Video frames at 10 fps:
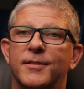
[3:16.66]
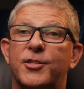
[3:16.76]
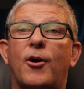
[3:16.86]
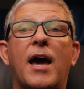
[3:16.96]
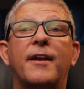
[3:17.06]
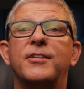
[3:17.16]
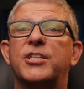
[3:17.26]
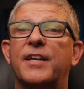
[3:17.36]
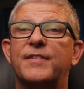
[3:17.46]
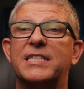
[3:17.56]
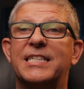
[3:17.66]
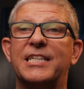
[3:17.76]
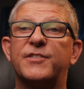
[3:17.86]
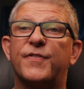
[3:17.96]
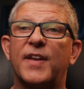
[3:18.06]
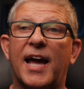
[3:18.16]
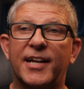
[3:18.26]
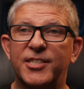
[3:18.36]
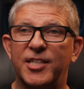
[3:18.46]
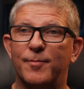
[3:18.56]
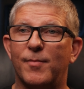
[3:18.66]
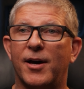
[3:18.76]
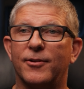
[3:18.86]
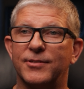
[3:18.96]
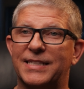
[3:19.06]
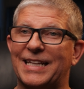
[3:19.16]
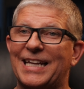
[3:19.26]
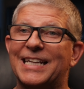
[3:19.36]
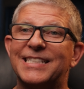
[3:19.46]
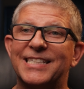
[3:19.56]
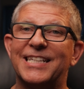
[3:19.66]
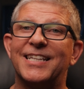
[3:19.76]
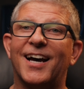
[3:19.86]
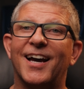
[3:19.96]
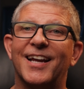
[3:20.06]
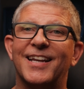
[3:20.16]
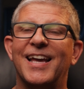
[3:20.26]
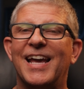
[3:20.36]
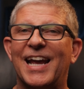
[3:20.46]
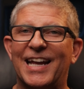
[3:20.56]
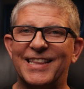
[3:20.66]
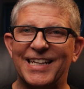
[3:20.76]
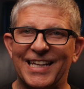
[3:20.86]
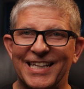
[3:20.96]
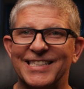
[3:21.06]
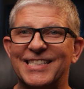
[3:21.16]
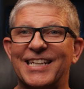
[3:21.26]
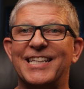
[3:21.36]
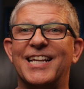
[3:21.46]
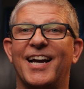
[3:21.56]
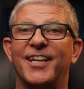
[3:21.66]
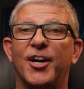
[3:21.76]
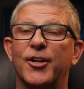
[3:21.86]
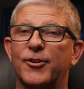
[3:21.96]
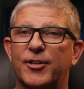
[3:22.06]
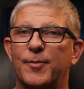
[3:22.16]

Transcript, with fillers: So how do JVC's flagship models, the NZ9 and the NZ900